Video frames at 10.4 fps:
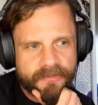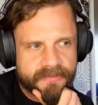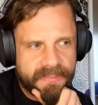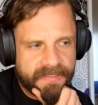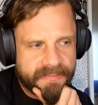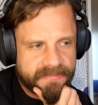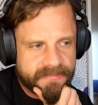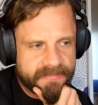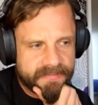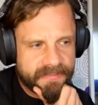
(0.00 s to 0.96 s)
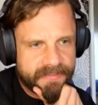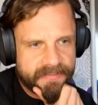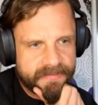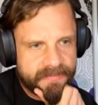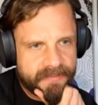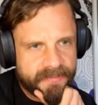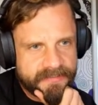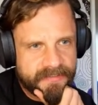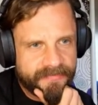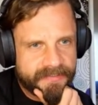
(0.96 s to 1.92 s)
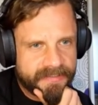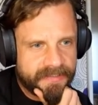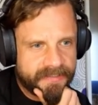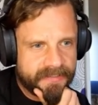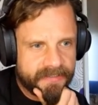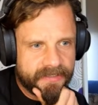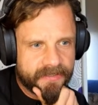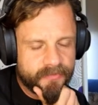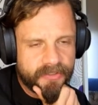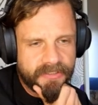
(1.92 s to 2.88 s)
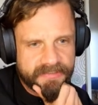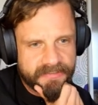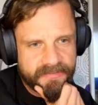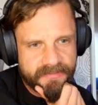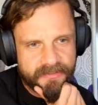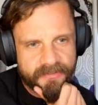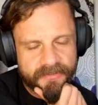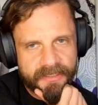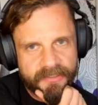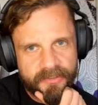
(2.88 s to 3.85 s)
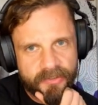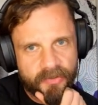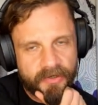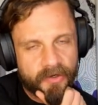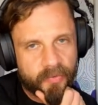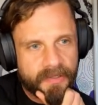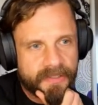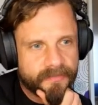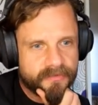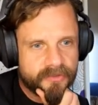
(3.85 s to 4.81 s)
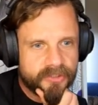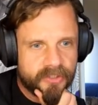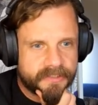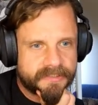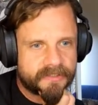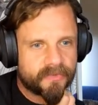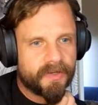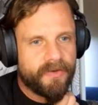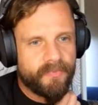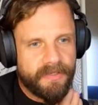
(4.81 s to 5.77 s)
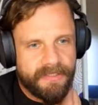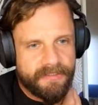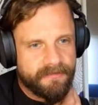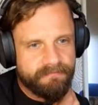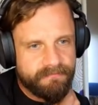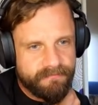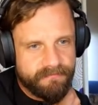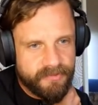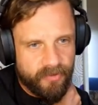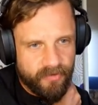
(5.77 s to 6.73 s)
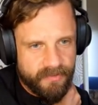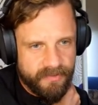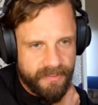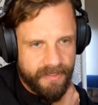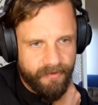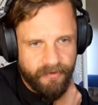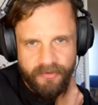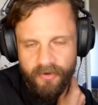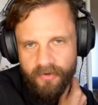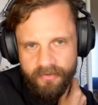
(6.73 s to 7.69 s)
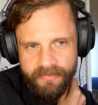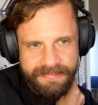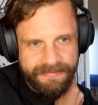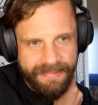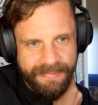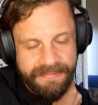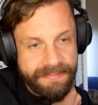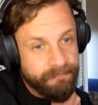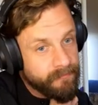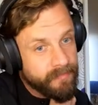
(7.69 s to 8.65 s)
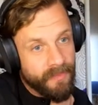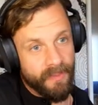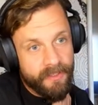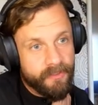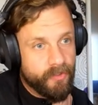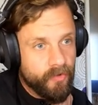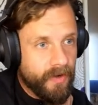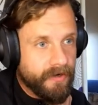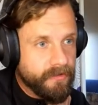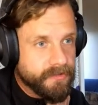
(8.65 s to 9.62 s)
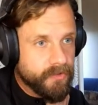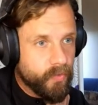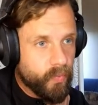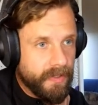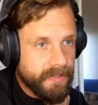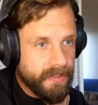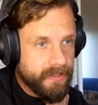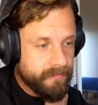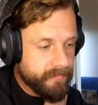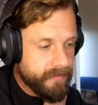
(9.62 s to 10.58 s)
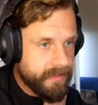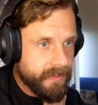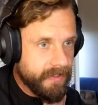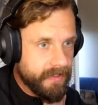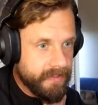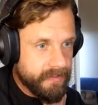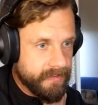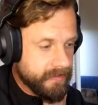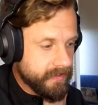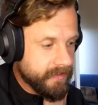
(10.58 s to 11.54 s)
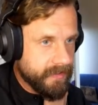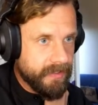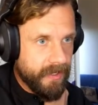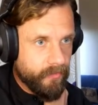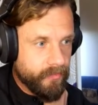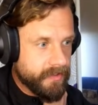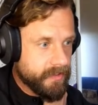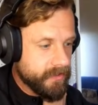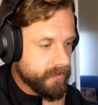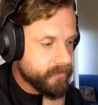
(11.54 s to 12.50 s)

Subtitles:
out on that. And there is even a community that you are welcome to join where we talk about all these things. You are also welcome in our